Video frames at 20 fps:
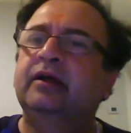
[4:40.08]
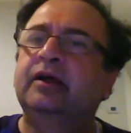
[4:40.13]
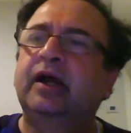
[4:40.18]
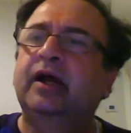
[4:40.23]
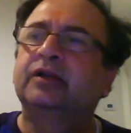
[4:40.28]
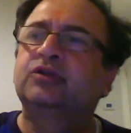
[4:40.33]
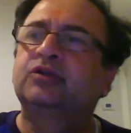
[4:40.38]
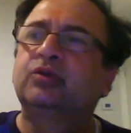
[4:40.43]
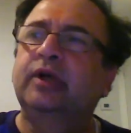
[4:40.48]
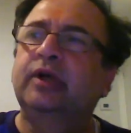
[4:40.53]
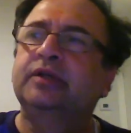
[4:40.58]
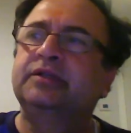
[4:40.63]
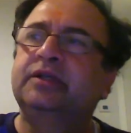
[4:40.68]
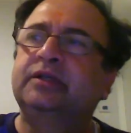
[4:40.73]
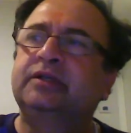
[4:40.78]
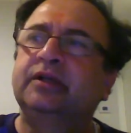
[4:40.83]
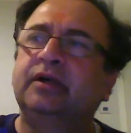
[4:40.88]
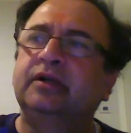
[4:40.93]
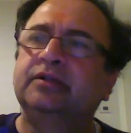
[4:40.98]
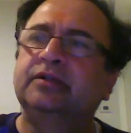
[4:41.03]
as soon as he
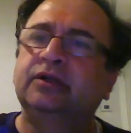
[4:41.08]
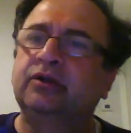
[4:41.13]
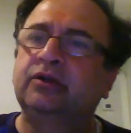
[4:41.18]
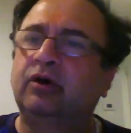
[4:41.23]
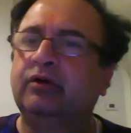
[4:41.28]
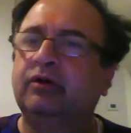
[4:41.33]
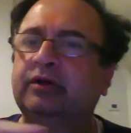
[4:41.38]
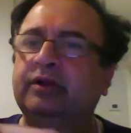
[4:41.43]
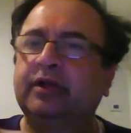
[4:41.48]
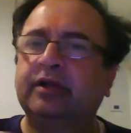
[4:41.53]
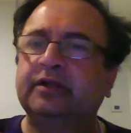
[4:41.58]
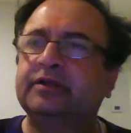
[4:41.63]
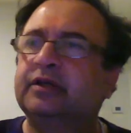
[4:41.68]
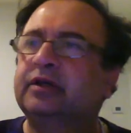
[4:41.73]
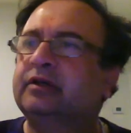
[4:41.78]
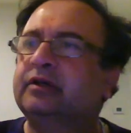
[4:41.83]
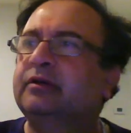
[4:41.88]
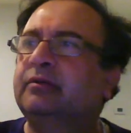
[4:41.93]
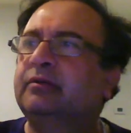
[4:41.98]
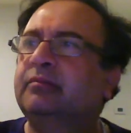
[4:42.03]
turns it on, there is
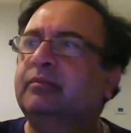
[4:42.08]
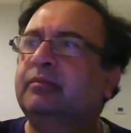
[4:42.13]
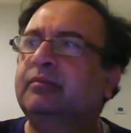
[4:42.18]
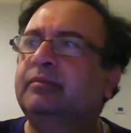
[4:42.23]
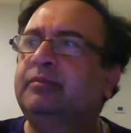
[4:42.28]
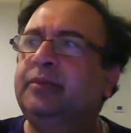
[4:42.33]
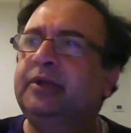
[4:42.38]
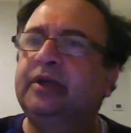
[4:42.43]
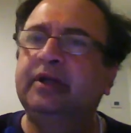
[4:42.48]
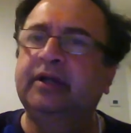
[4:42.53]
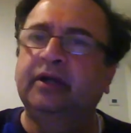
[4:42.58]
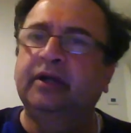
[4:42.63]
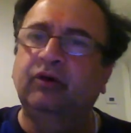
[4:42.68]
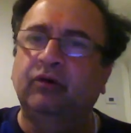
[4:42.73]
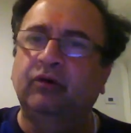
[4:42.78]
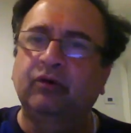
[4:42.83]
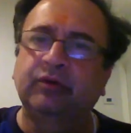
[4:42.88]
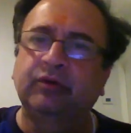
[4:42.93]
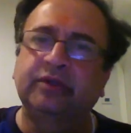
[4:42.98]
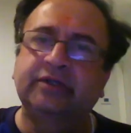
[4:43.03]
a period
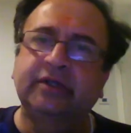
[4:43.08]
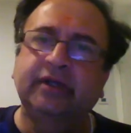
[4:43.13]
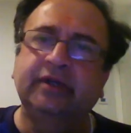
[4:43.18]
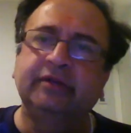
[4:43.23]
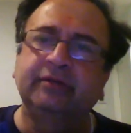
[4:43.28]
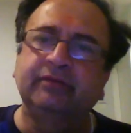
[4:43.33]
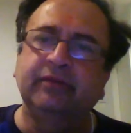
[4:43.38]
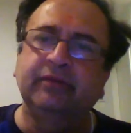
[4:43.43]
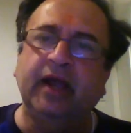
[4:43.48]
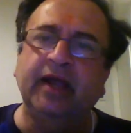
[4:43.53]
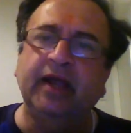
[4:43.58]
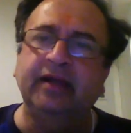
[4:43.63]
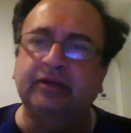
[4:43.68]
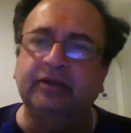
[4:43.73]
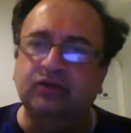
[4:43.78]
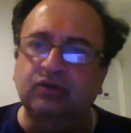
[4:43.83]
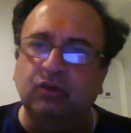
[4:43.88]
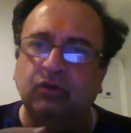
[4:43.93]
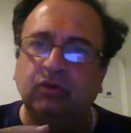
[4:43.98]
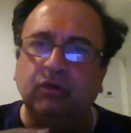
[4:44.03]
over which it. And
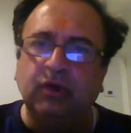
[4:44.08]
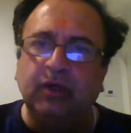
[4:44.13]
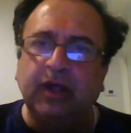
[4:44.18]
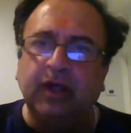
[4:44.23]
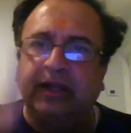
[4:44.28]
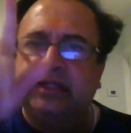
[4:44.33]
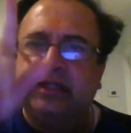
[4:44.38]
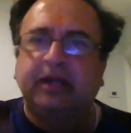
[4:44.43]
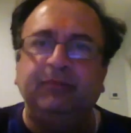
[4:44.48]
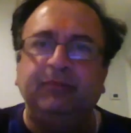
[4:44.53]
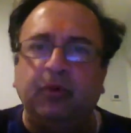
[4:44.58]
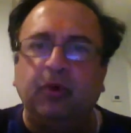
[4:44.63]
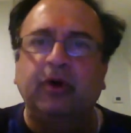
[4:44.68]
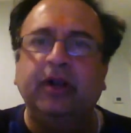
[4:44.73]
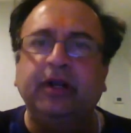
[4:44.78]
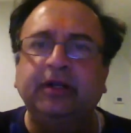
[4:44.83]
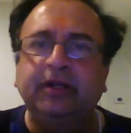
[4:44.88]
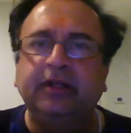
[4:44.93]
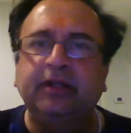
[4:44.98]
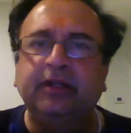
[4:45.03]
so at that
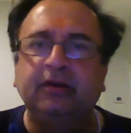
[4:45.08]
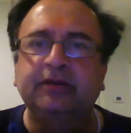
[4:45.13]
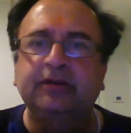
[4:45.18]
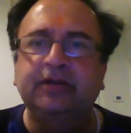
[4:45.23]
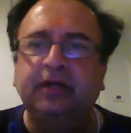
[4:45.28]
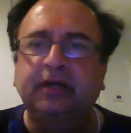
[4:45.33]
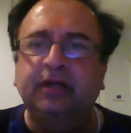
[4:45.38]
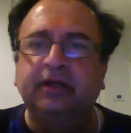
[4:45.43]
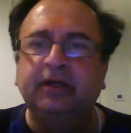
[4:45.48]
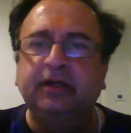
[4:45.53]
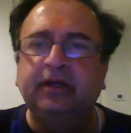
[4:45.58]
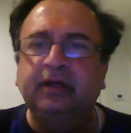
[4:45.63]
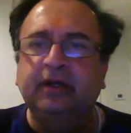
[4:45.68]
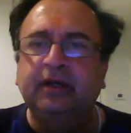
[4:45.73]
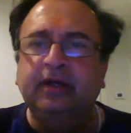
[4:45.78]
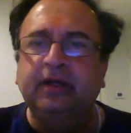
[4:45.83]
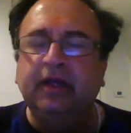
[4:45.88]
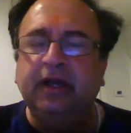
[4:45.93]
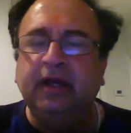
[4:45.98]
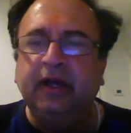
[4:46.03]
point, there was a,
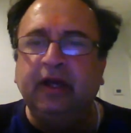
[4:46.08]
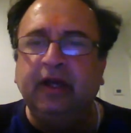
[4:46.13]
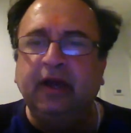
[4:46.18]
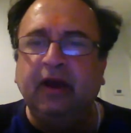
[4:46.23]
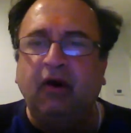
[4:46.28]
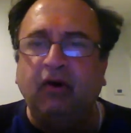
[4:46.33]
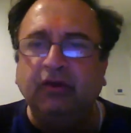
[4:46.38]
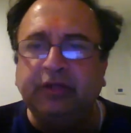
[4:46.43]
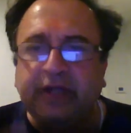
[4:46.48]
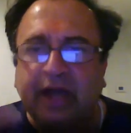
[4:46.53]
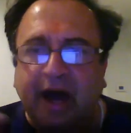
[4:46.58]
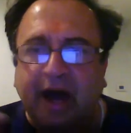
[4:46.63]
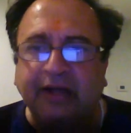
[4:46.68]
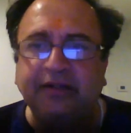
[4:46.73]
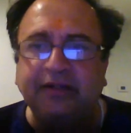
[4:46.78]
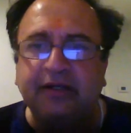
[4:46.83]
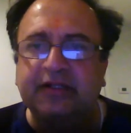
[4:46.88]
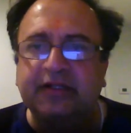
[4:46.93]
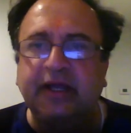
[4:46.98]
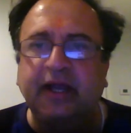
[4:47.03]
on the
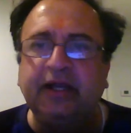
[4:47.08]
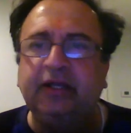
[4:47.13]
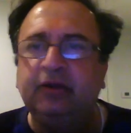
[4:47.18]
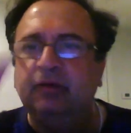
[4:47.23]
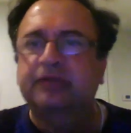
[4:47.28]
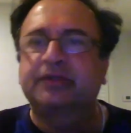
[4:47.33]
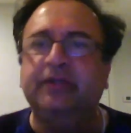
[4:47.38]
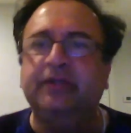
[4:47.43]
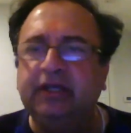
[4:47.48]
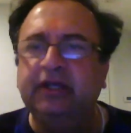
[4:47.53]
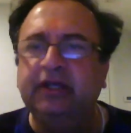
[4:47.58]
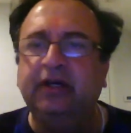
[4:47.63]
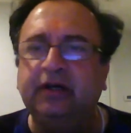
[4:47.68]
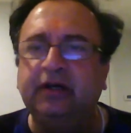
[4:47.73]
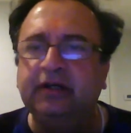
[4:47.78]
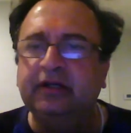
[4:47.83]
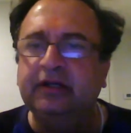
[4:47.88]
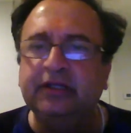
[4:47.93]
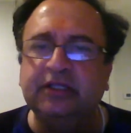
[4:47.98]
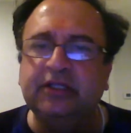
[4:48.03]
other side, he was seeing a
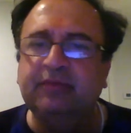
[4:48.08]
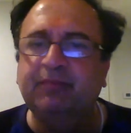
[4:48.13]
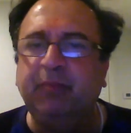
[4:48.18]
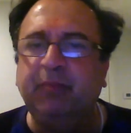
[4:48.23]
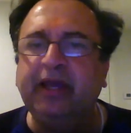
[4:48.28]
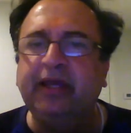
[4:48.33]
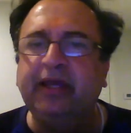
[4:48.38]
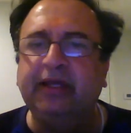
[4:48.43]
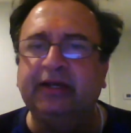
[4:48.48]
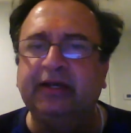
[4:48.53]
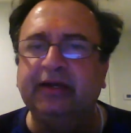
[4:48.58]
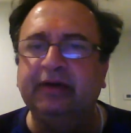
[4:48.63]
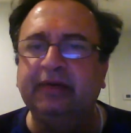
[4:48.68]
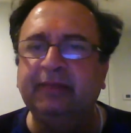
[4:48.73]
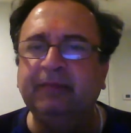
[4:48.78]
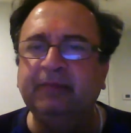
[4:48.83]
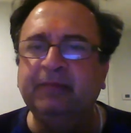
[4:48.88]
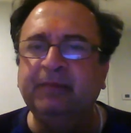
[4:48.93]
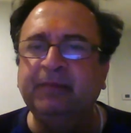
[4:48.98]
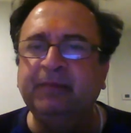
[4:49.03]
spike.
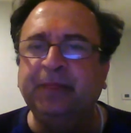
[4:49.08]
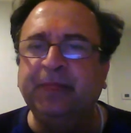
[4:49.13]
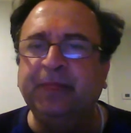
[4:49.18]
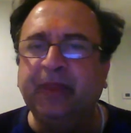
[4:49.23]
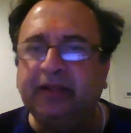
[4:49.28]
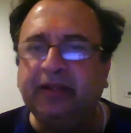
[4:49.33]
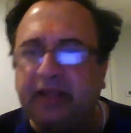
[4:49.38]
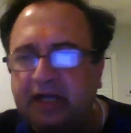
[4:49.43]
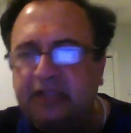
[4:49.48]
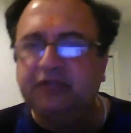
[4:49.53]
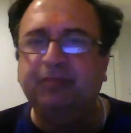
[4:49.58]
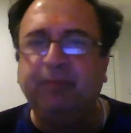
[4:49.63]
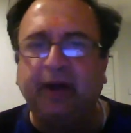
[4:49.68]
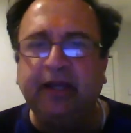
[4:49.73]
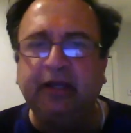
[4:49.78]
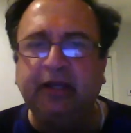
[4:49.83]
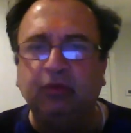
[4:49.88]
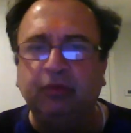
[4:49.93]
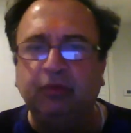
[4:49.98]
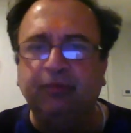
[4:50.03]
And that
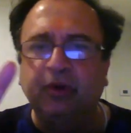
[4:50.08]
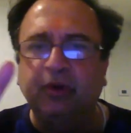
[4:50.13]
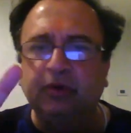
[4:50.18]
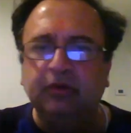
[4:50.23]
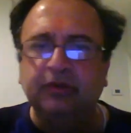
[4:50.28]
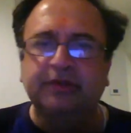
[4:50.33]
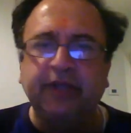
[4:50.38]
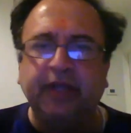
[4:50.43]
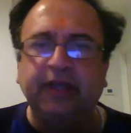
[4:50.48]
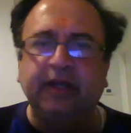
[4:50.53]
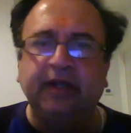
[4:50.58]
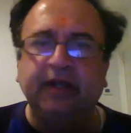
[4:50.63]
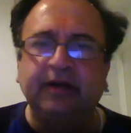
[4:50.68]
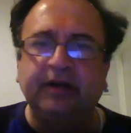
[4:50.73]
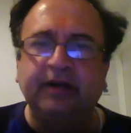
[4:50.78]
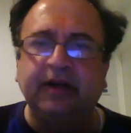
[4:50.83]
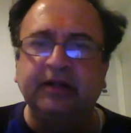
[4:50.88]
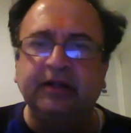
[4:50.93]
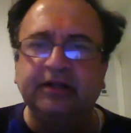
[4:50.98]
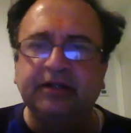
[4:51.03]
spike would produce a
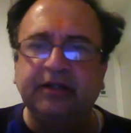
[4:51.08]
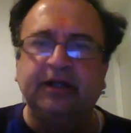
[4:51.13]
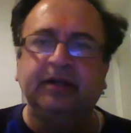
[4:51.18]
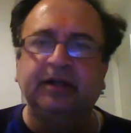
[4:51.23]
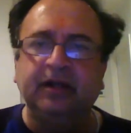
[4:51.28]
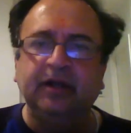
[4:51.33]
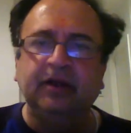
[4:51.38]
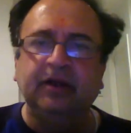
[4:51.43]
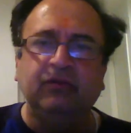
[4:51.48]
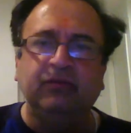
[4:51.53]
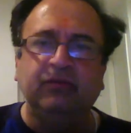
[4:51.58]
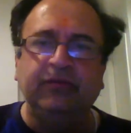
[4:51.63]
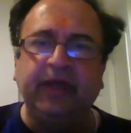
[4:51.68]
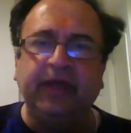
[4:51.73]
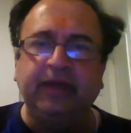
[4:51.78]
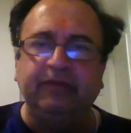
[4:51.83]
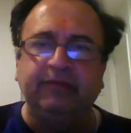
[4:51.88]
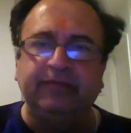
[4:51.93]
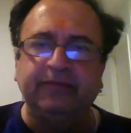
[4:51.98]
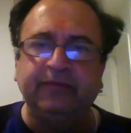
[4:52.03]
transient
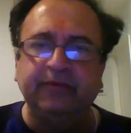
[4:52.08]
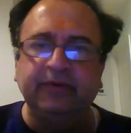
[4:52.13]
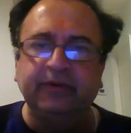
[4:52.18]
wave.